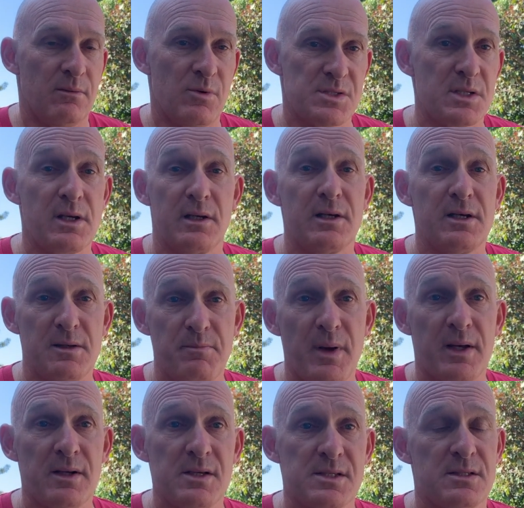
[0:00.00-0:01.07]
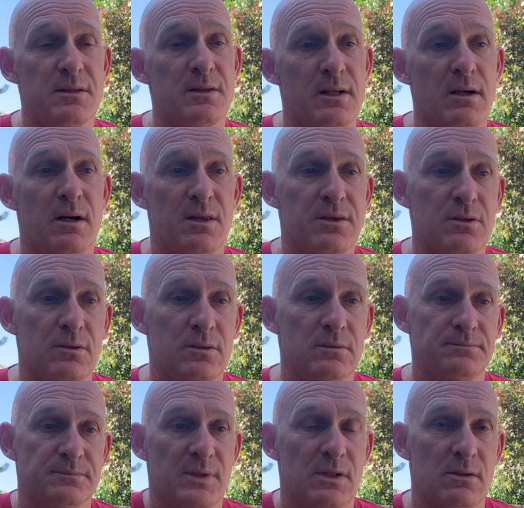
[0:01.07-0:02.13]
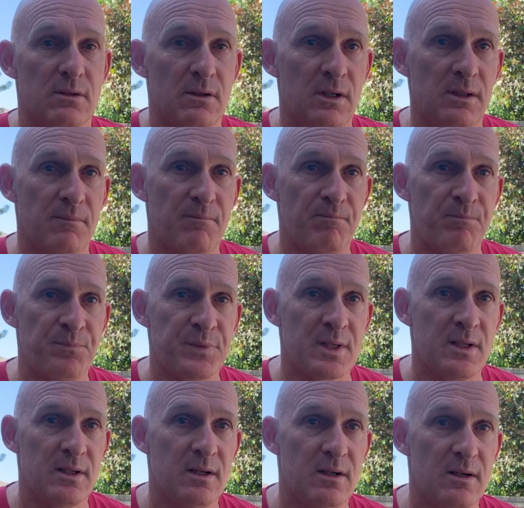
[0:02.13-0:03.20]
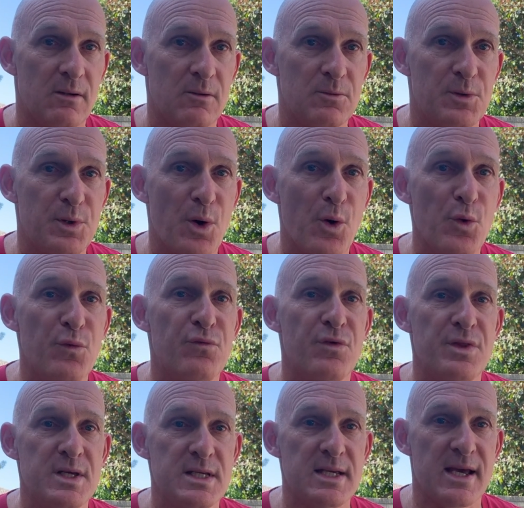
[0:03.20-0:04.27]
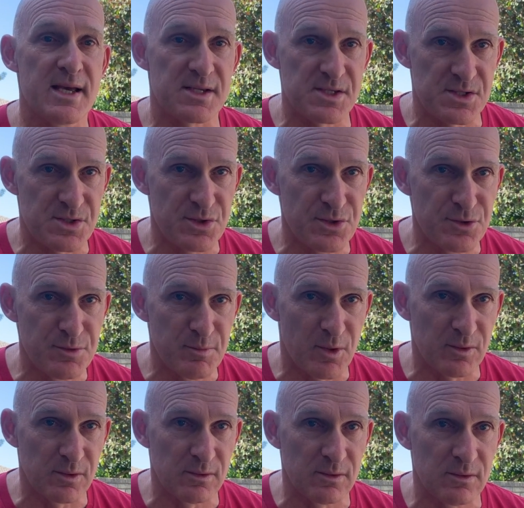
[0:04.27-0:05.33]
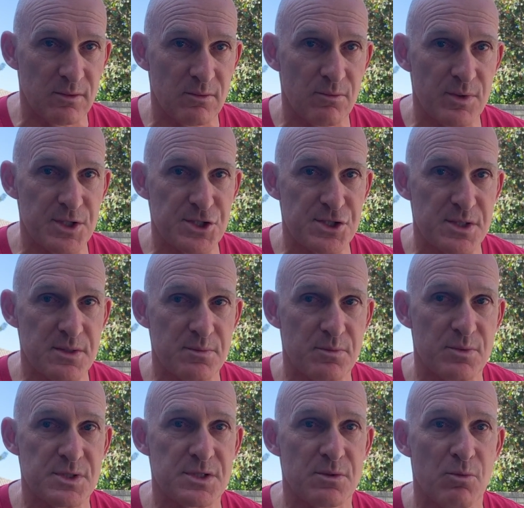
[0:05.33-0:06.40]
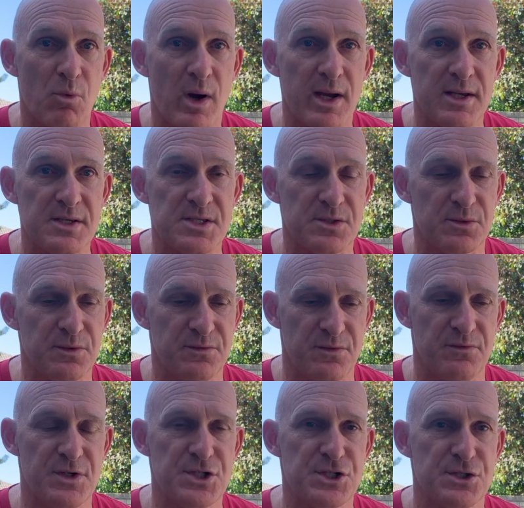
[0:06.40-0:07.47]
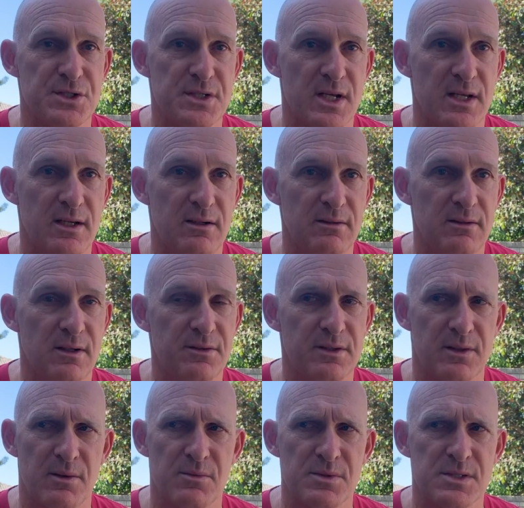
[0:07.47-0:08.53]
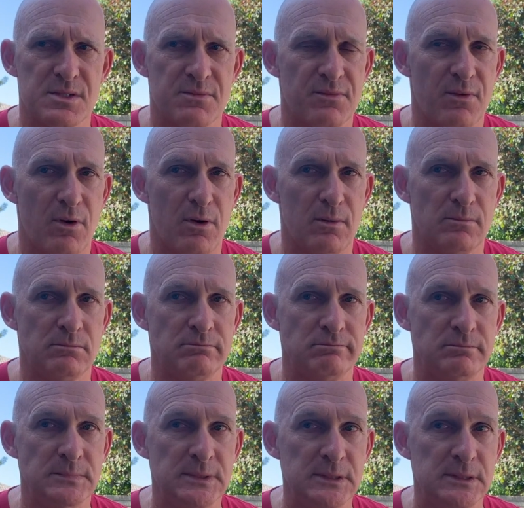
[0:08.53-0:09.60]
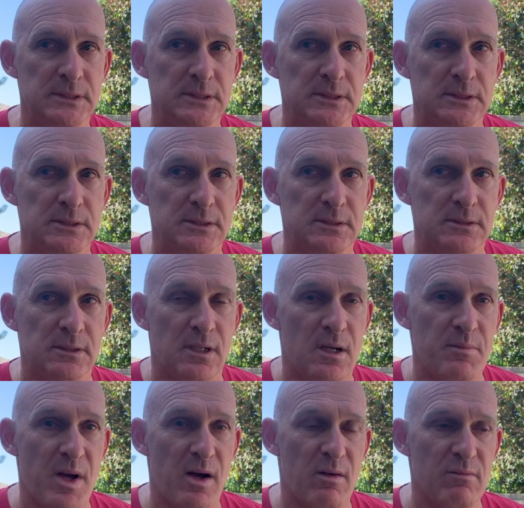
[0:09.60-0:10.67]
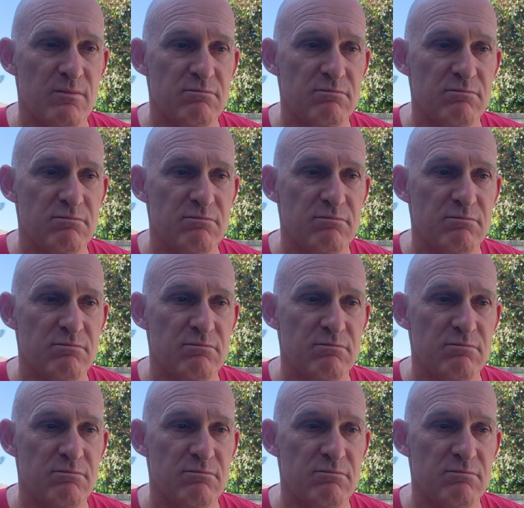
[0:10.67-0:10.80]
getting any better. So then I thought, all right, I'll go for the X2 model, which was the weight sort of division down. I think that was from about